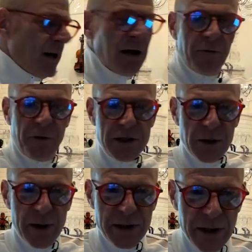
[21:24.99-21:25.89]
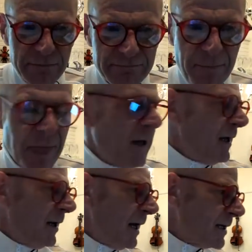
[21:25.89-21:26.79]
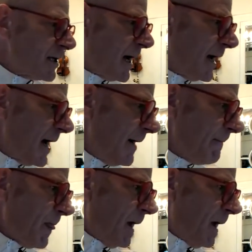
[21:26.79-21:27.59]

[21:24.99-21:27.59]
first question. Nick Saya.